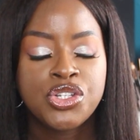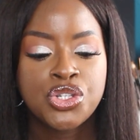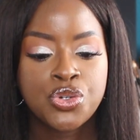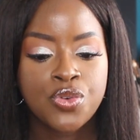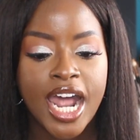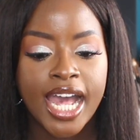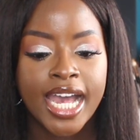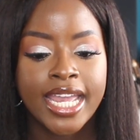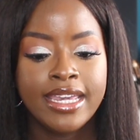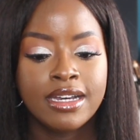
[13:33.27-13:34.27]

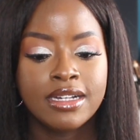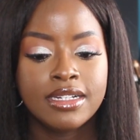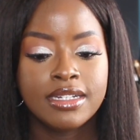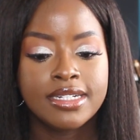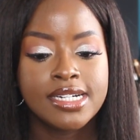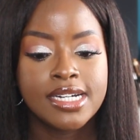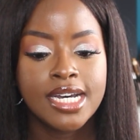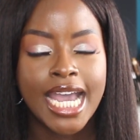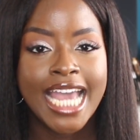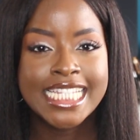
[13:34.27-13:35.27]
try
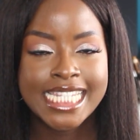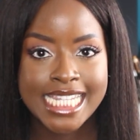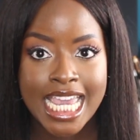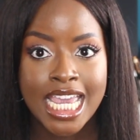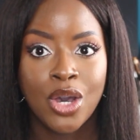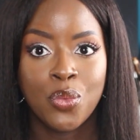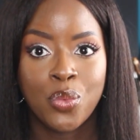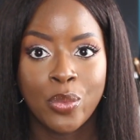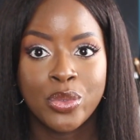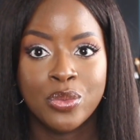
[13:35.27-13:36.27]
and see
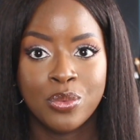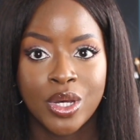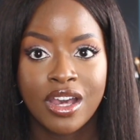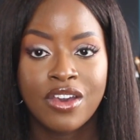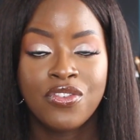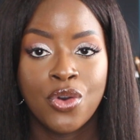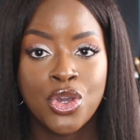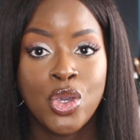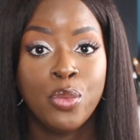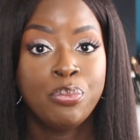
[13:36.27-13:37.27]
what will work for
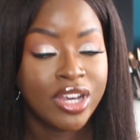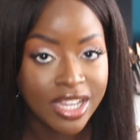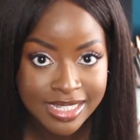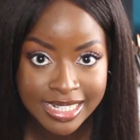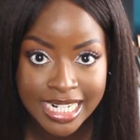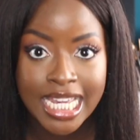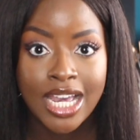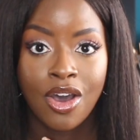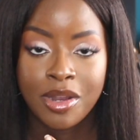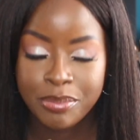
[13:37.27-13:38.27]
you personally
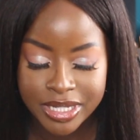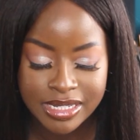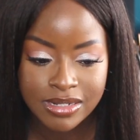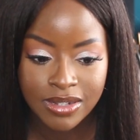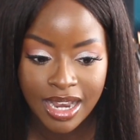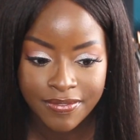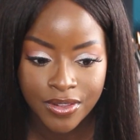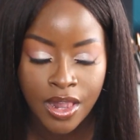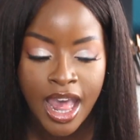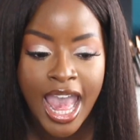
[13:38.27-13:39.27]
on a personal
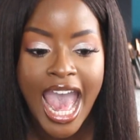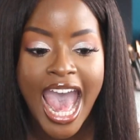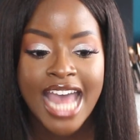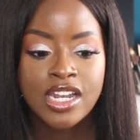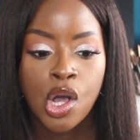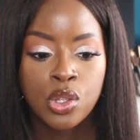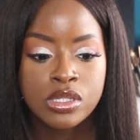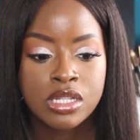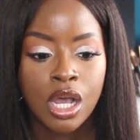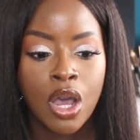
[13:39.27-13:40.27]
level, and
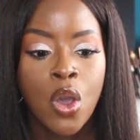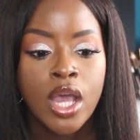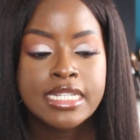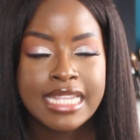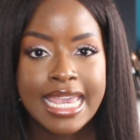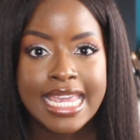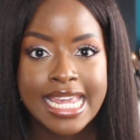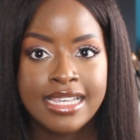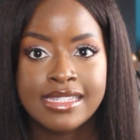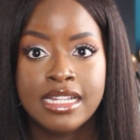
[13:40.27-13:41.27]
also take it
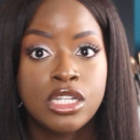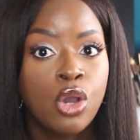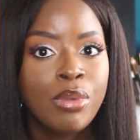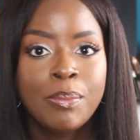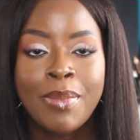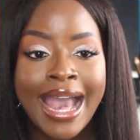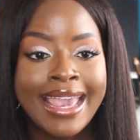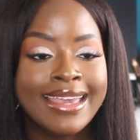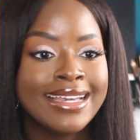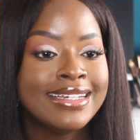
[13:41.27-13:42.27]
easy. Don't be
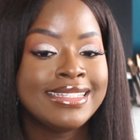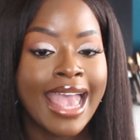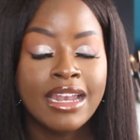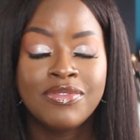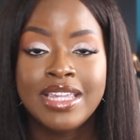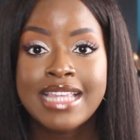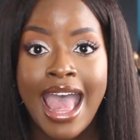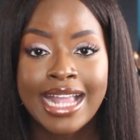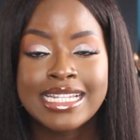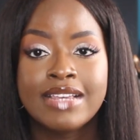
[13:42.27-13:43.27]
buying 10 of these
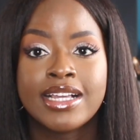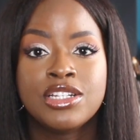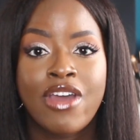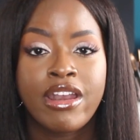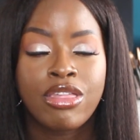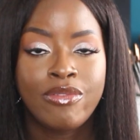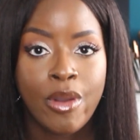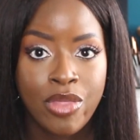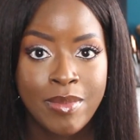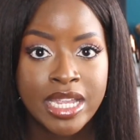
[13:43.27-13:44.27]
actives and trying to
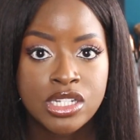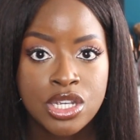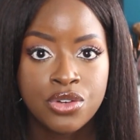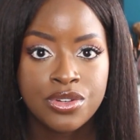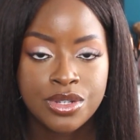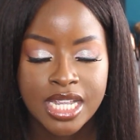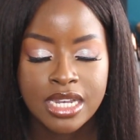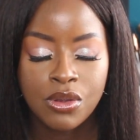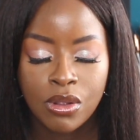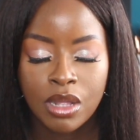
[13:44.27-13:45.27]
throw them into your
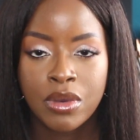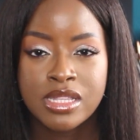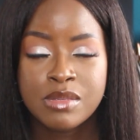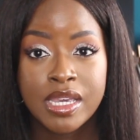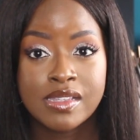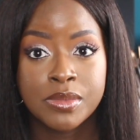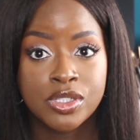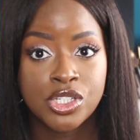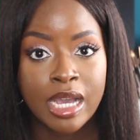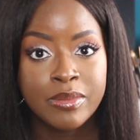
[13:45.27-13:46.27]
routine all at once, because it will
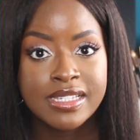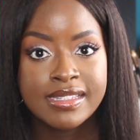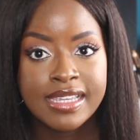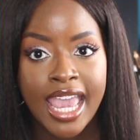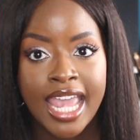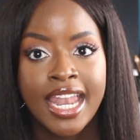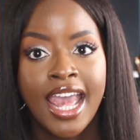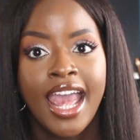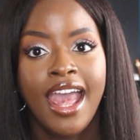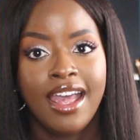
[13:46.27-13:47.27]
jack up your skin.
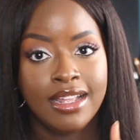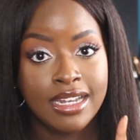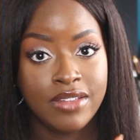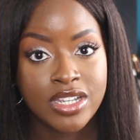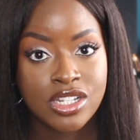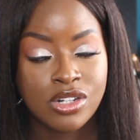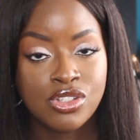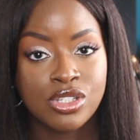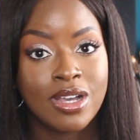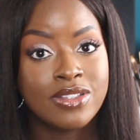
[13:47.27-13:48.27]
Olivia told
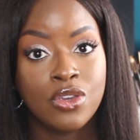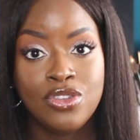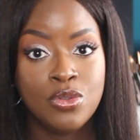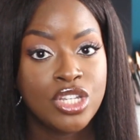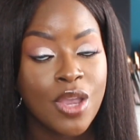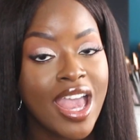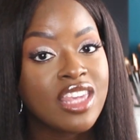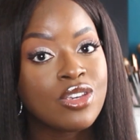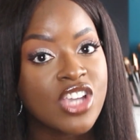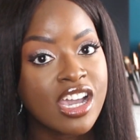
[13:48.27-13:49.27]
you so, so if you do it
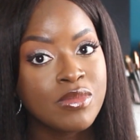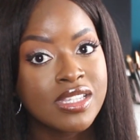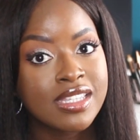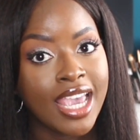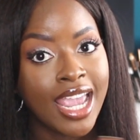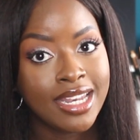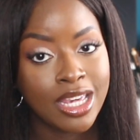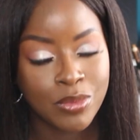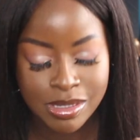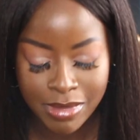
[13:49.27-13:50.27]
and you jack up your skin,
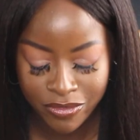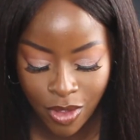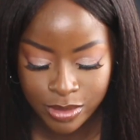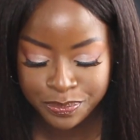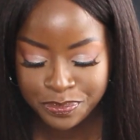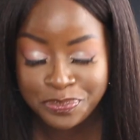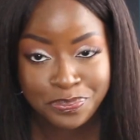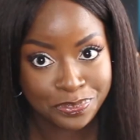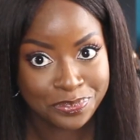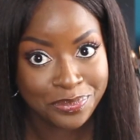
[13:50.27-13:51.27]
it wasn't my fault.
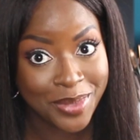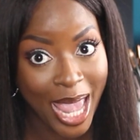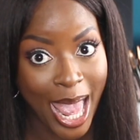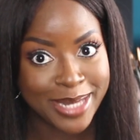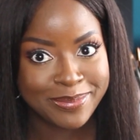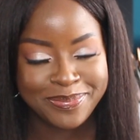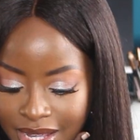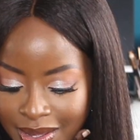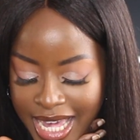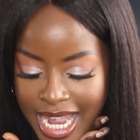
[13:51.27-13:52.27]

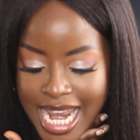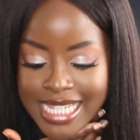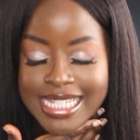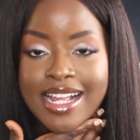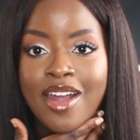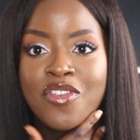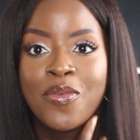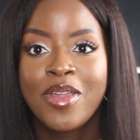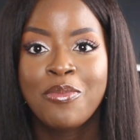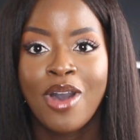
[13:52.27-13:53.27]
Okay, let's start off
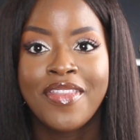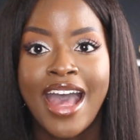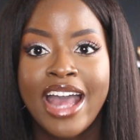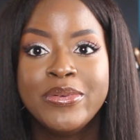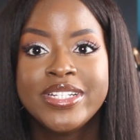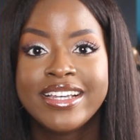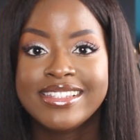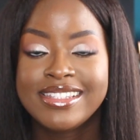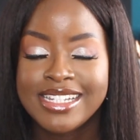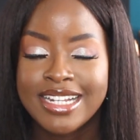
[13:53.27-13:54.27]
with one that I would
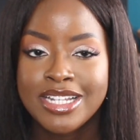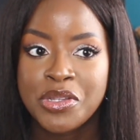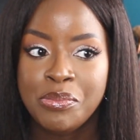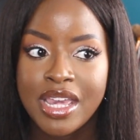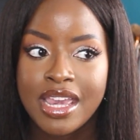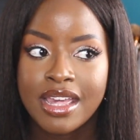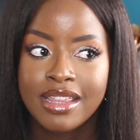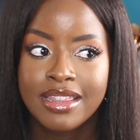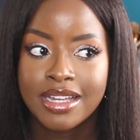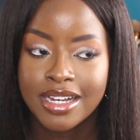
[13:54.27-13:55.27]
consider to be
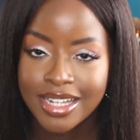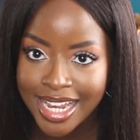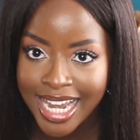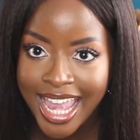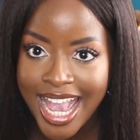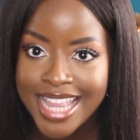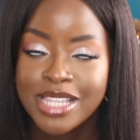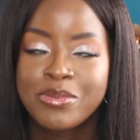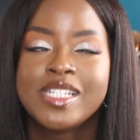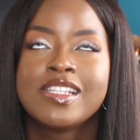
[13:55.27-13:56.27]
the ugly, and
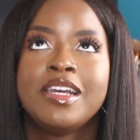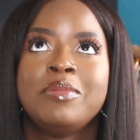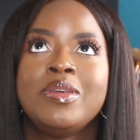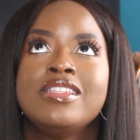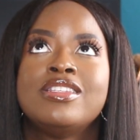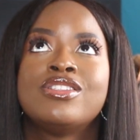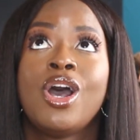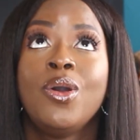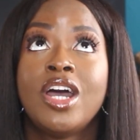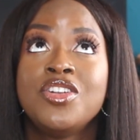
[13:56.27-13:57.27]
this one is going to be
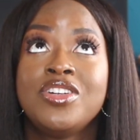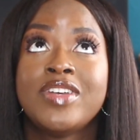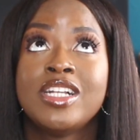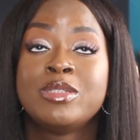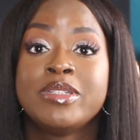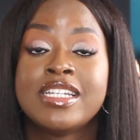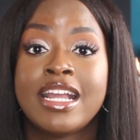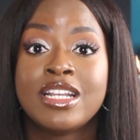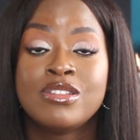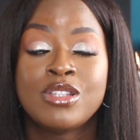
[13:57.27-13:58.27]
so controversial because
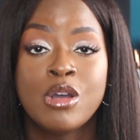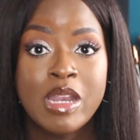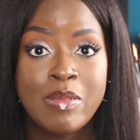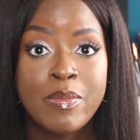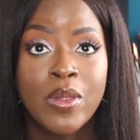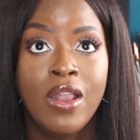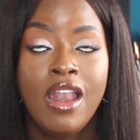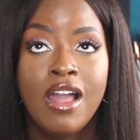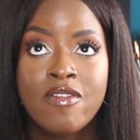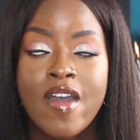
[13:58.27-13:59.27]
I know so many people
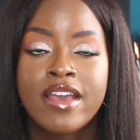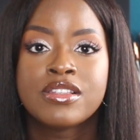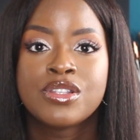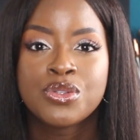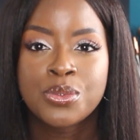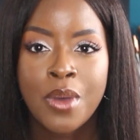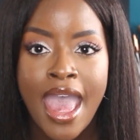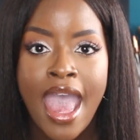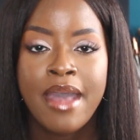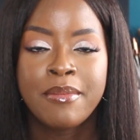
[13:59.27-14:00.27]
love and
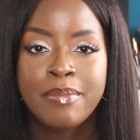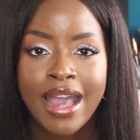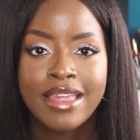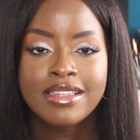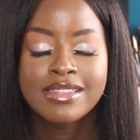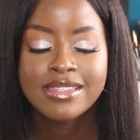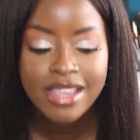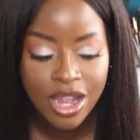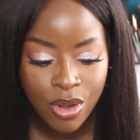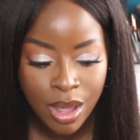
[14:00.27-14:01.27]
swear by this
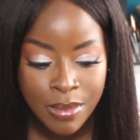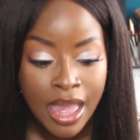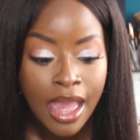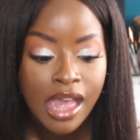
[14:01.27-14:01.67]
serum,